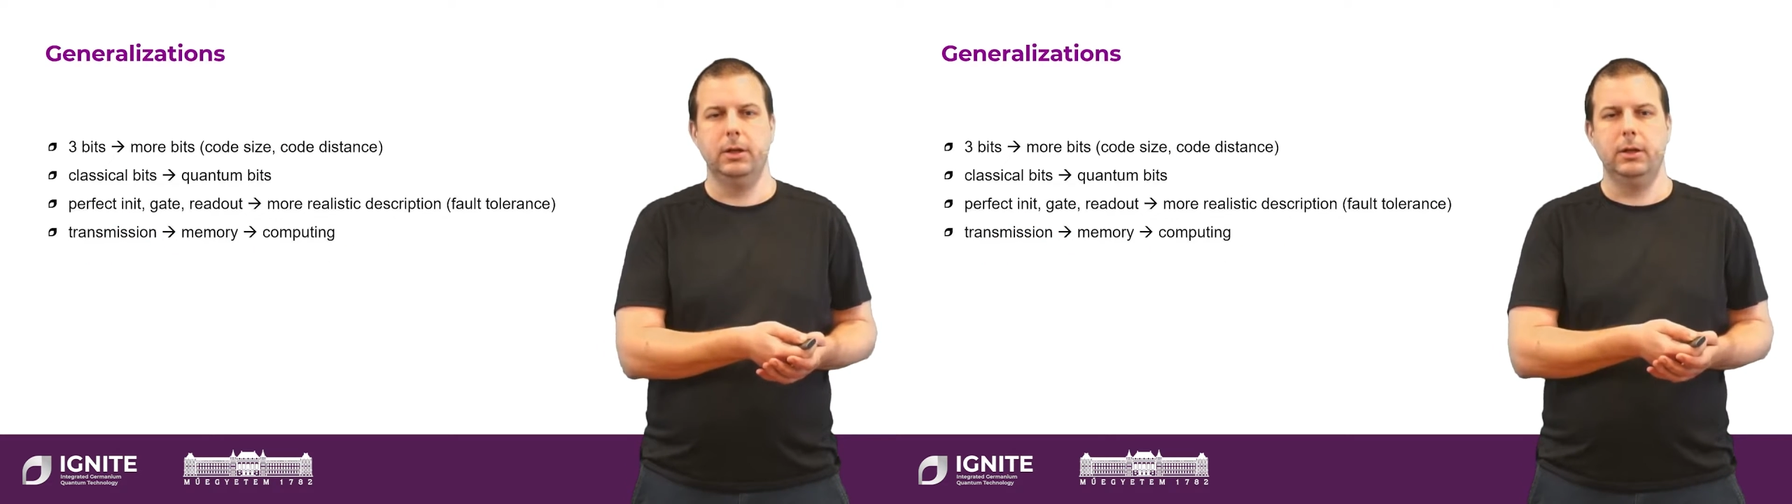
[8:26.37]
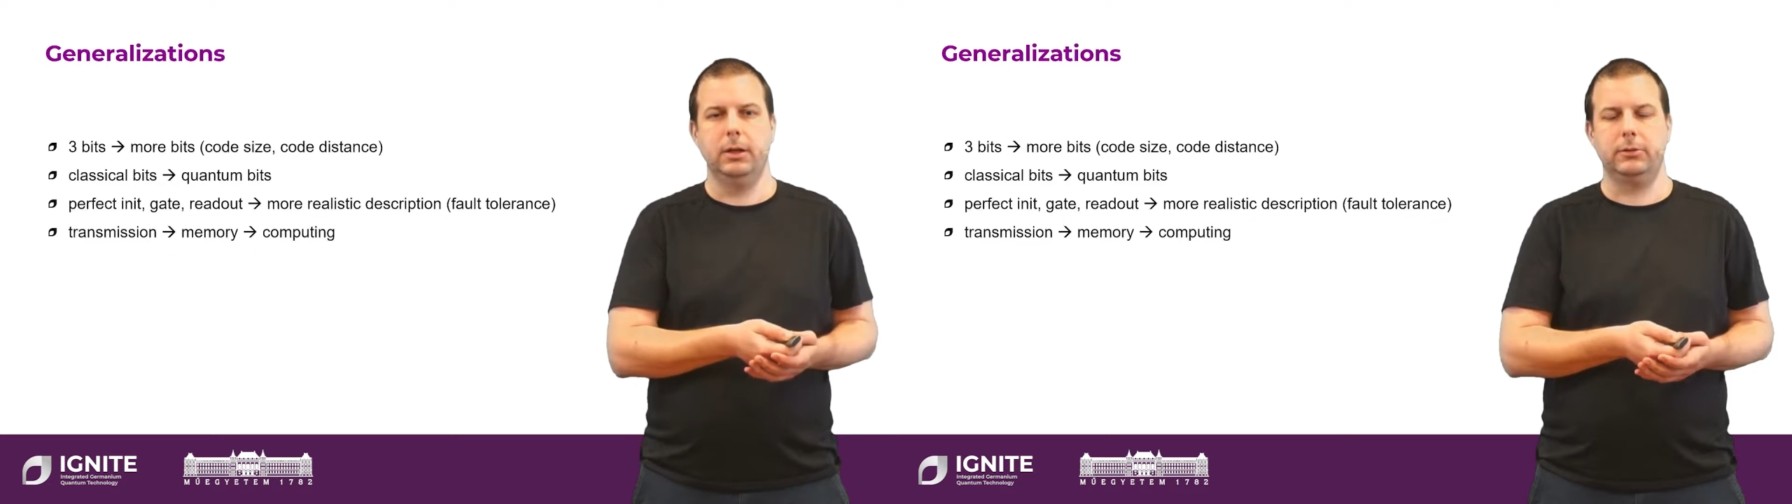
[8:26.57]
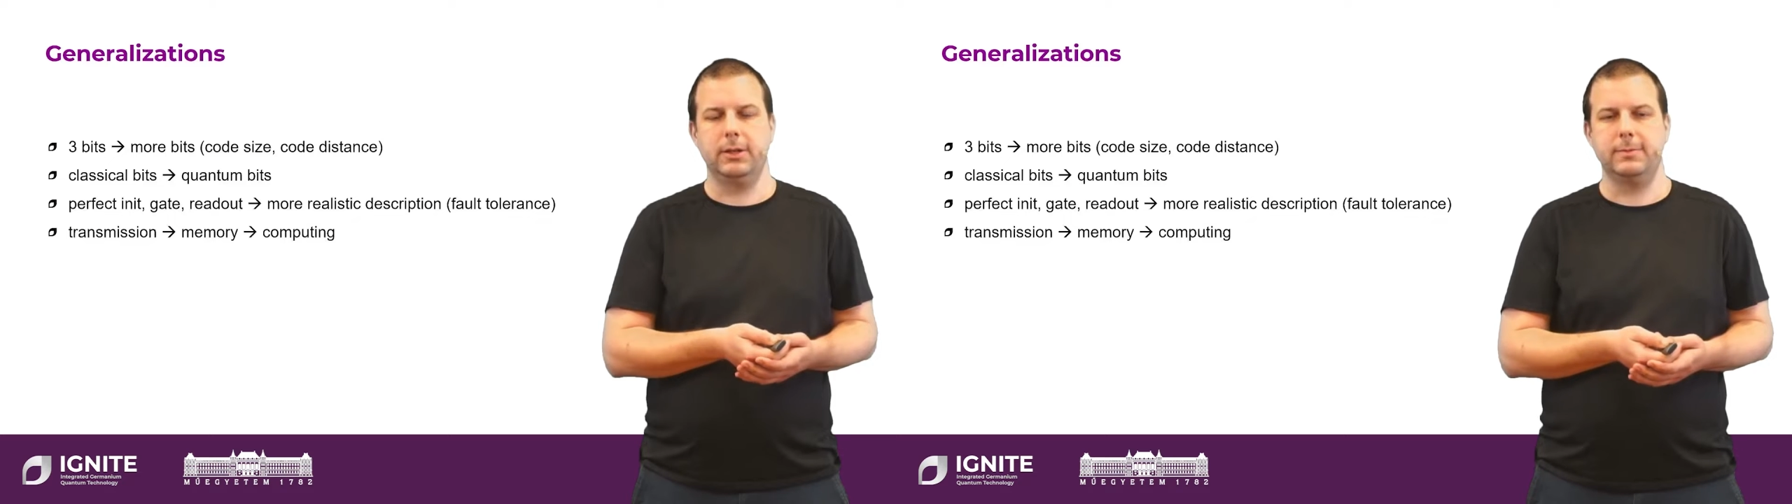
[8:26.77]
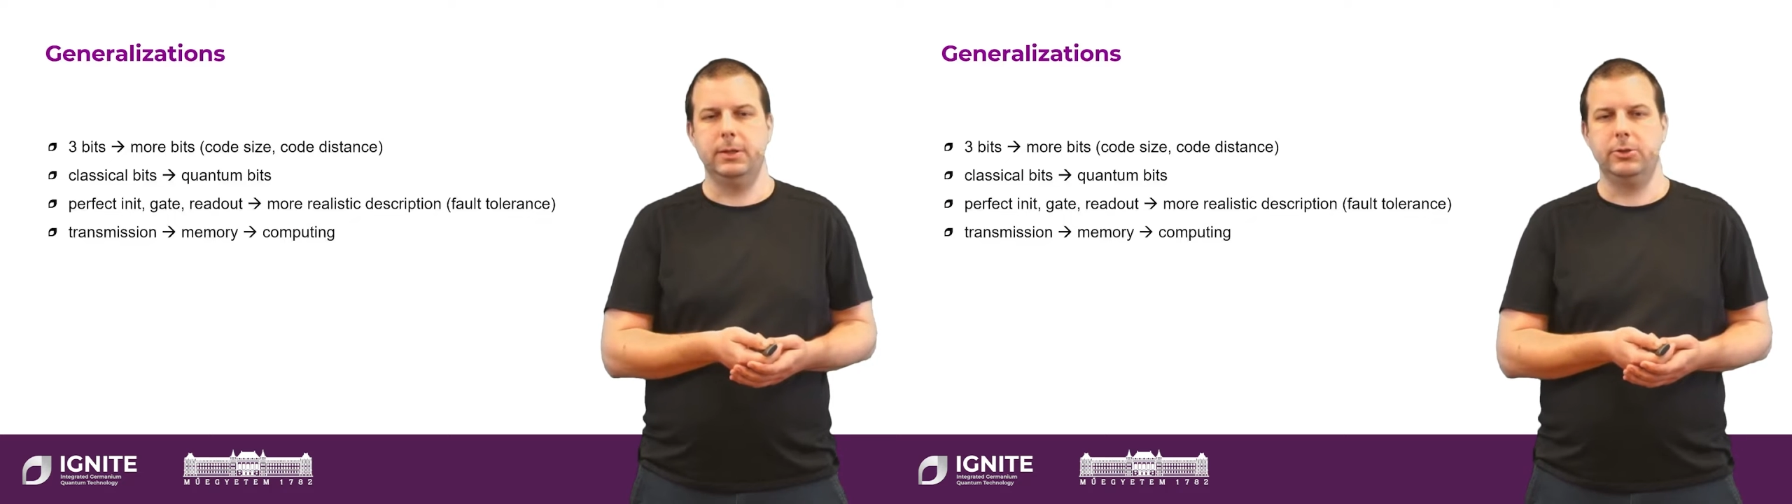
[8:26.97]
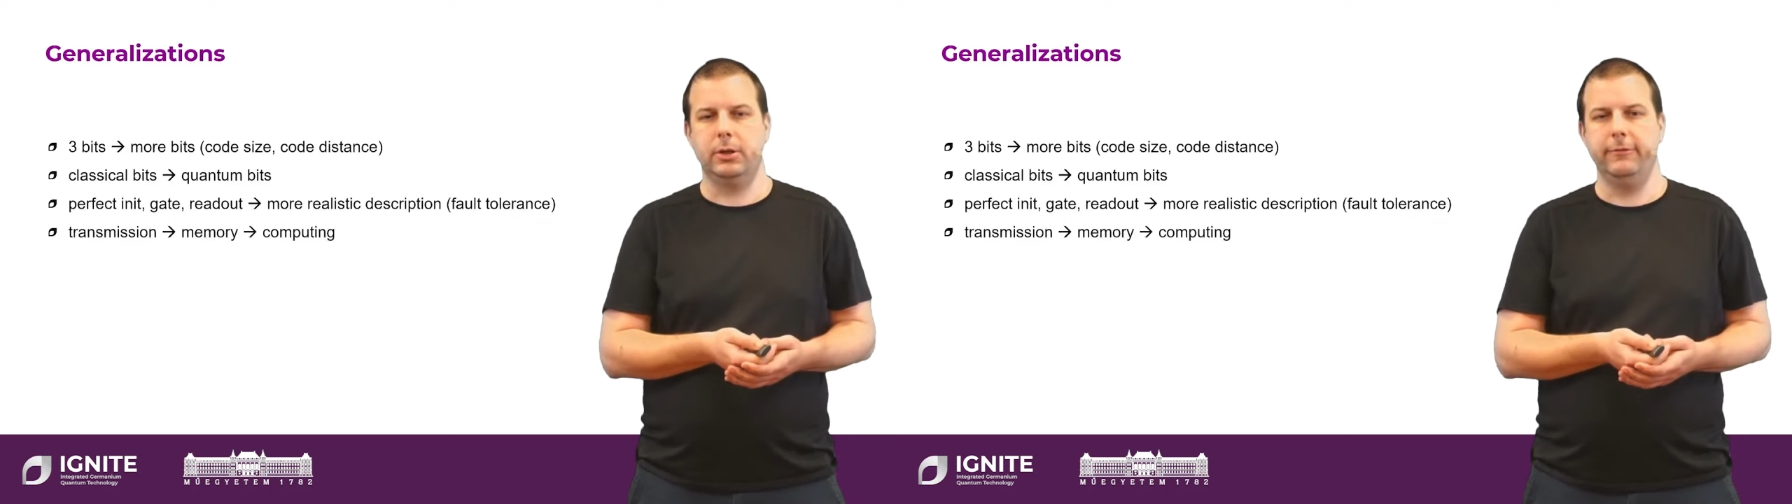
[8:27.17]
a
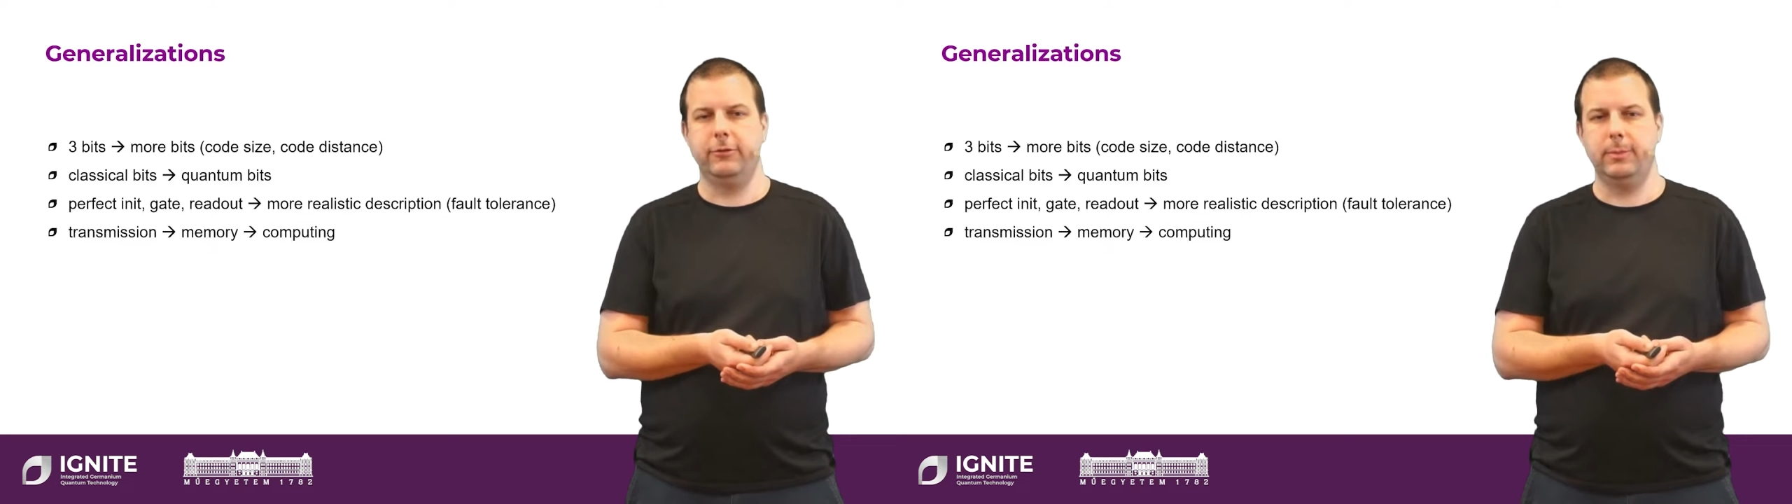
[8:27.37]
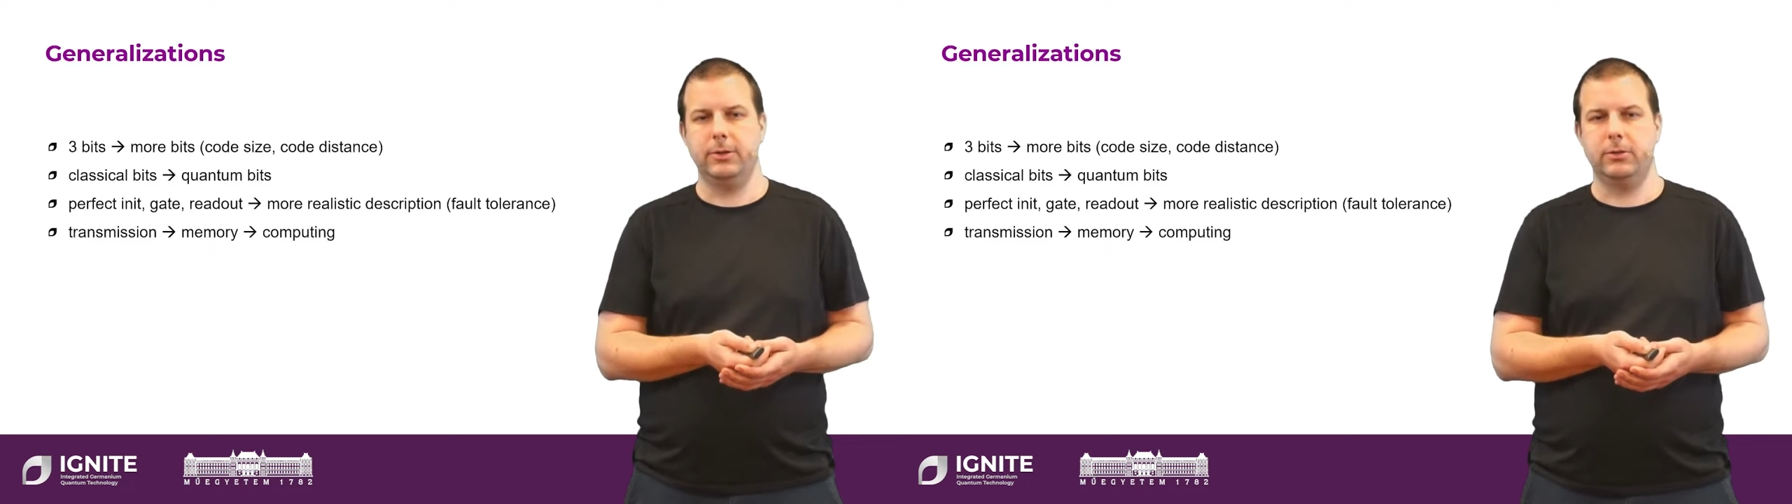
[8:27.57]
information